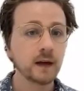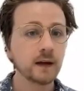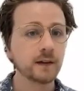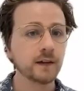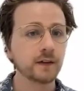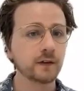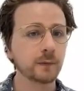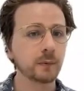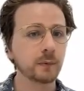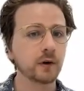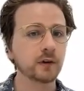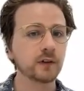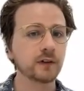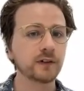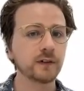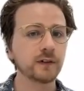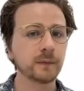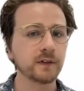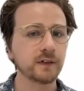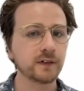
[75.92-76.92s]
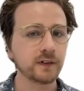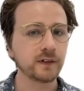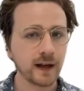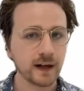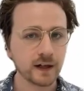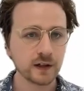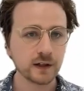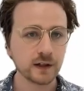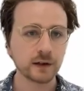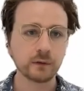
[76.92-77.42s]
This approach
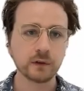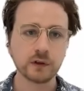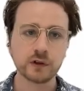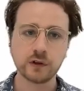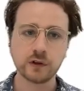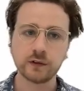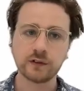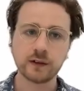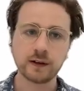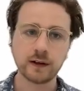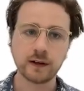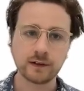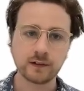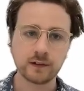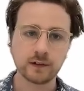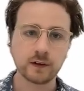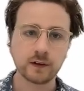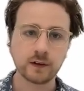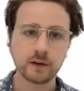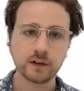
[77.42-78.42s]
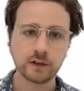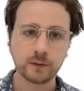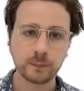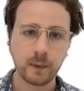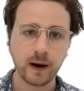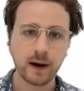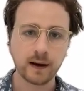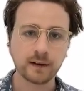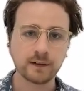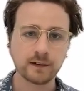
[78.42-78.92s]
substantially reduced the necessary
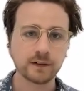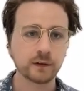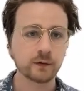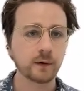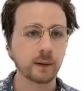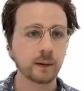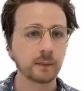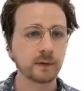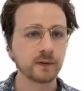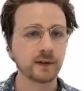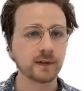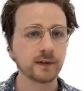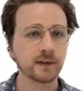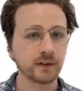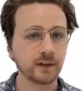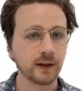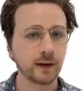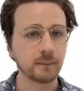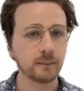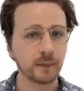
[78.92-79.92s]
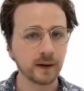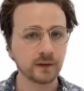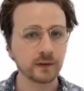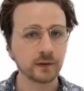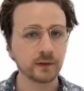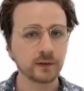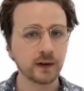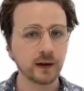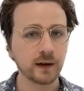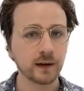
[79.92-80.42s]
spikes to represent the same
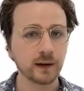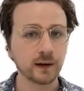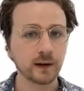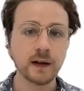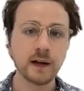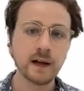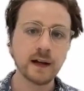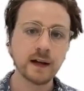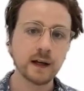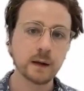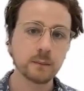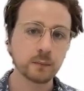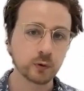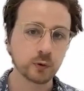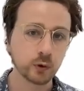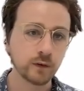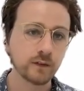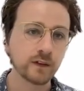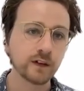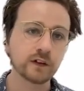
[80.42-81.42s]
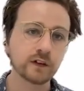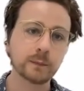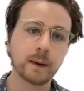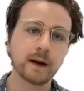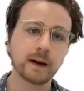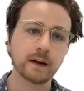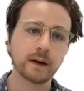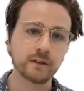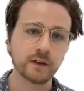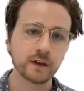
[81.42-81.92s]
pixel data, improving
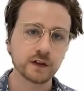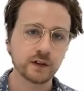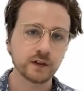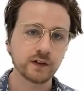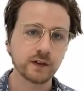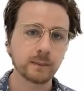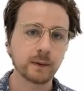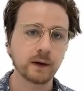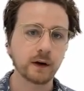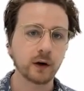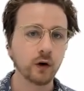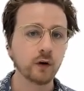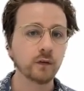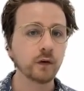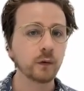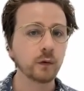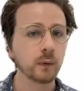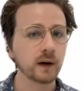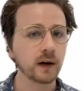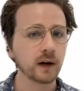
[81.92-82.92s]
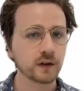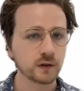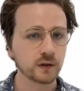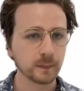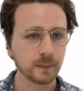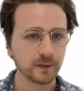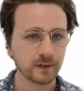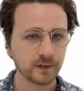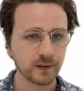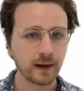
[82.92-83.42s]
spike efficiency by over
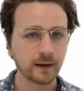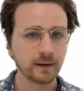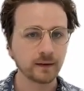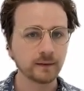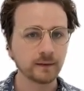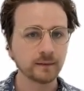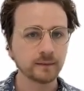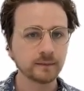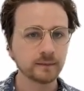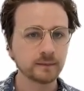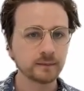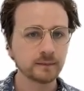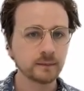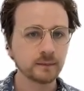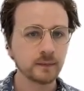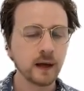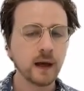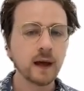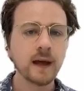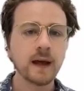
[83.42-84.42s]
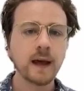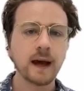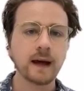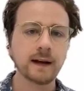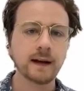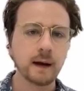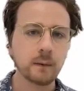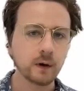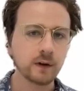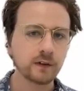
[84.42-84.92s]
100%. Our
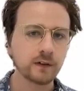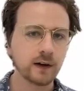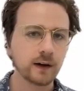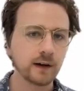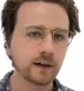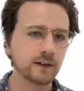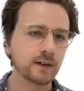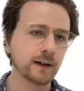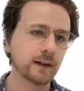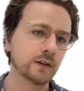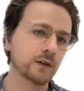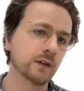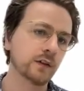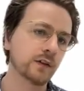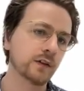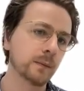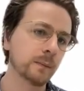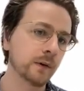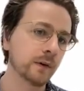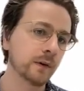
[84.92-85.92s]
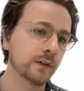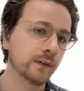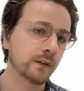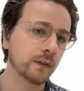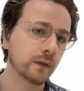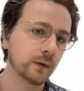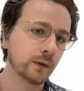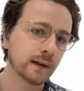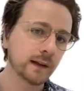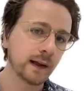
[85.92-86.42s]
network's architecture is composed of
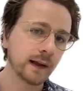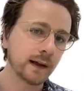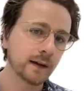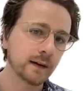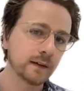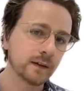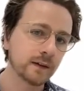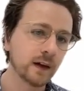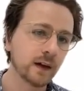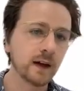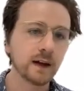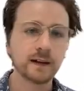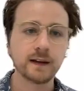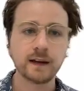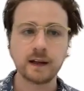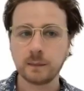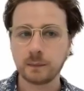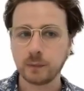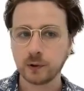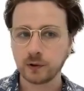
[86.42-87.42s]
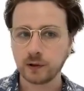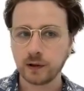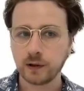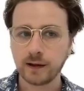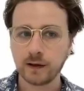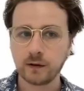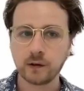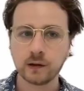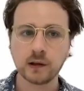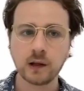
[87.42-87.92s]
3 layers: the input
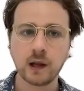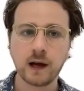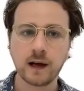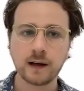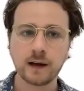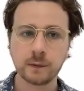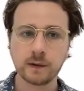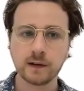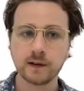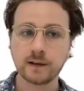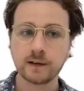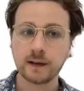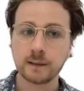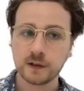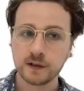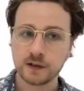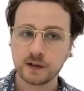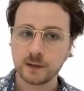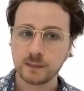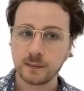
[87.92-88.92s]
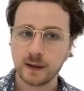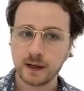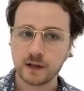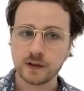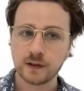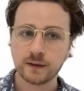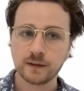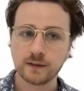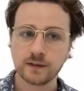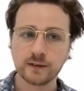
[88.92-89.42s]
layer aligned with the image
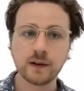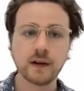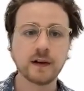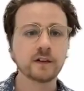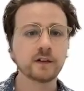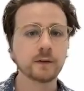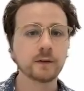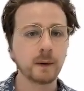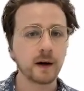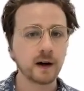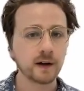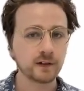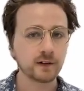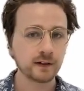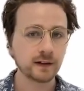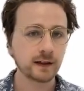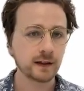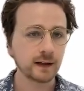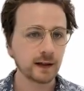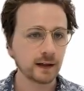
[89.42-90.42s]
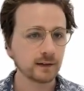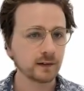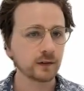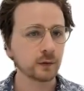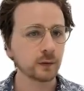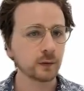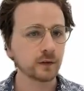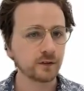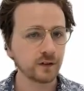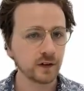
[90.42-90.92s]
dimensions, sparsely connected
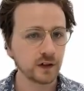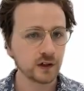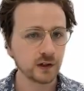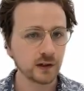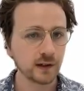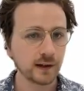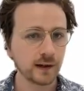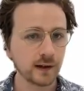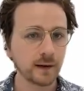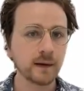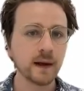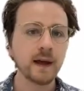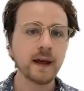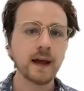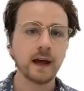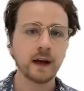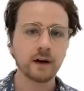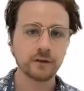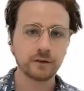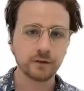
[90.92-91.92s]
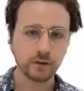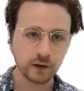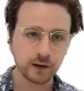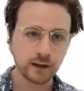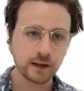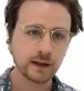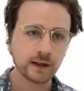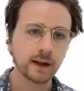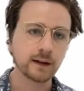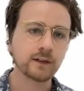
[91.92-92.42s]
to a feature layer, and a fully
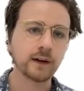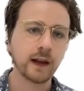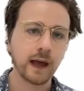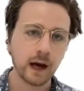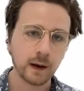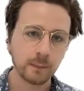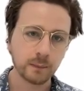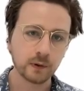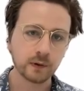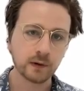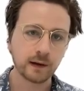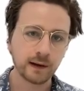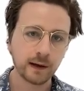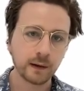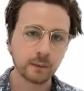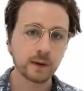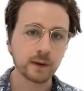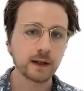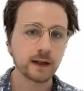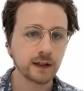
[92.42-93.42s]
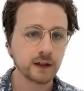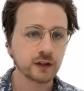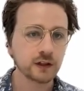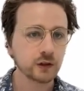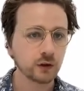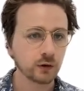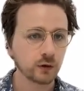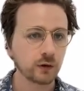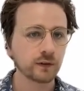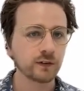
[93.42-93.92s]
connected output layer where each
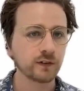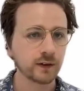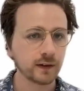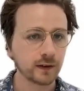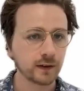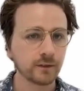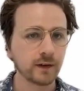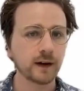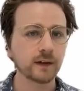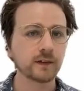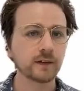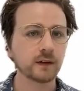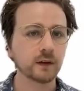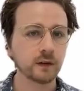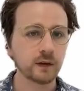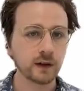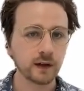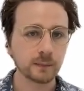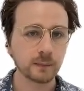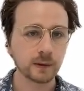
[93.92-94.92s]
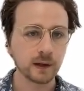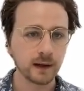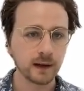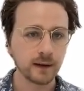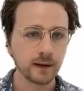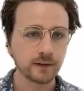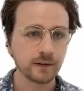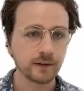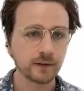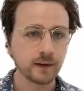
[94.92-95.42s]
neuron signifies a unique
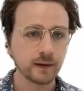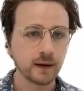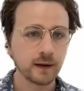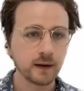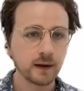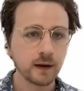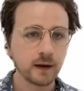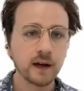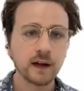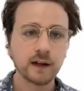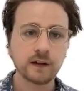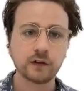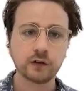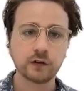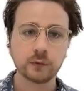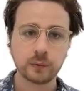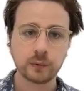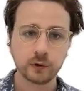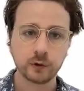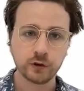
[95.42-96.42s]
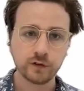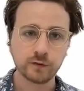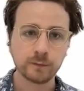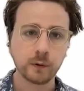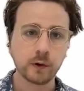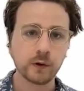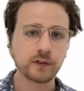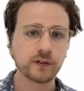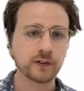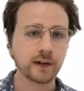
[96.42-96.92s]
place. To improve
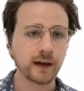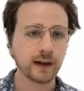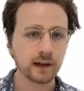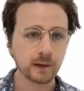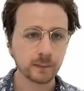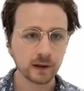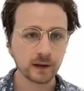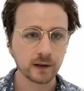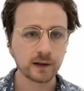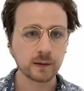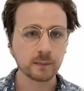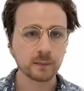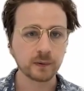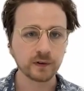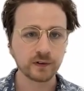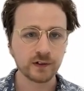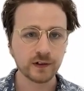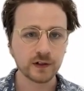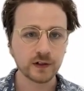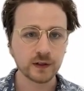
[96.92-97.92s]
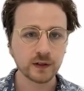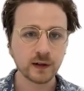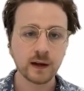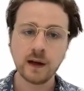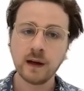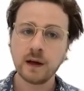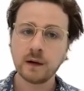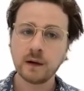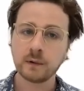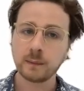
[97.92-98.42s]
both scalability and precision,
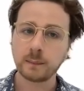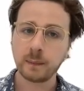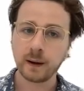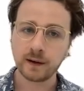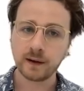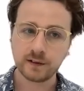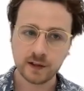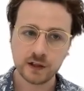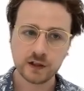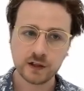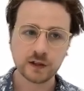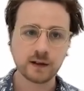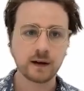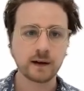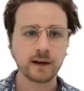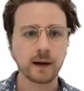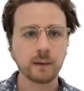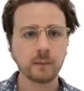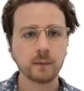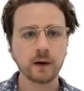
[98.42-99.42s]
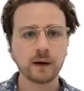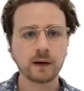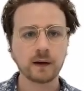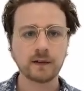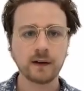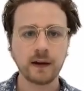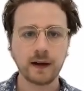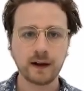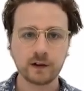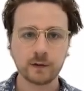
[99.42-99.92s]
we partitioned our network
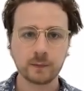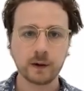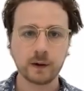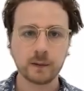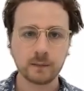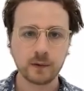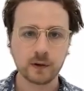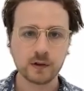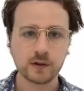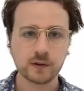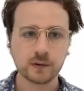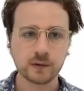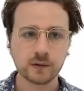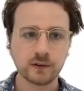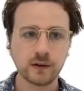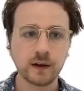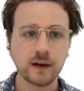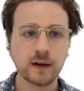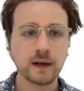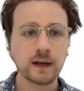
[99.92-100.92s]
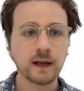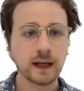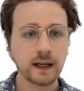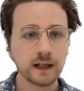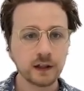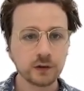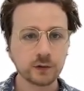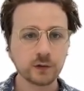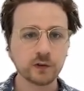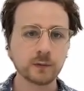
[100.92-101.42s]
into expert modules,
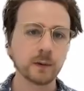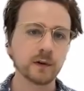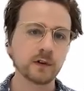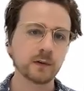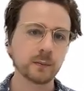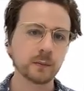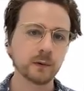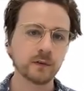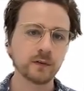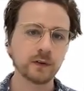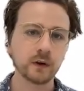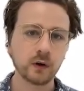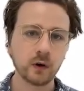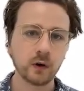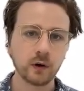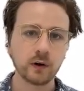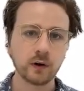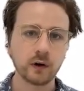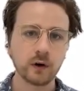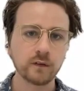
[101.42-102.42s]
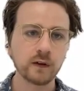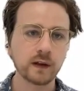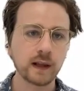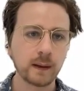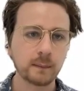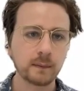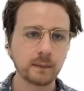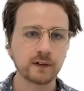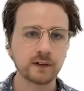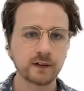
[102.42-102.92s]
each responsible for
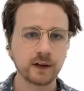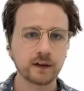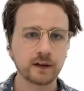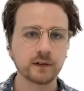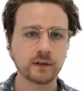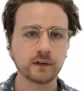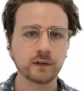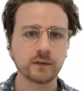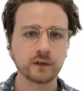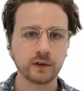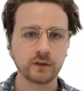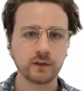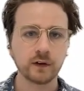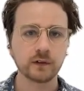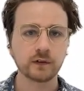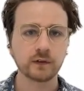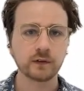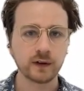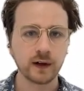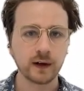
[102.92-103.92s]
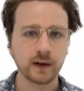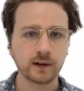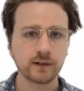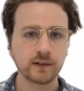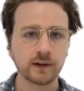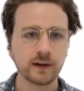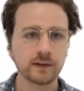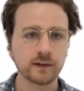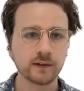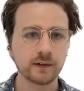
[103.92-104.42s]
non-overlapping sections of traversal
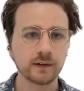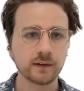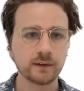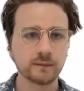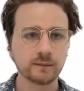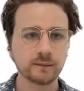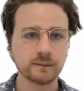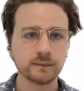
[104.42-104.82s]
datasets.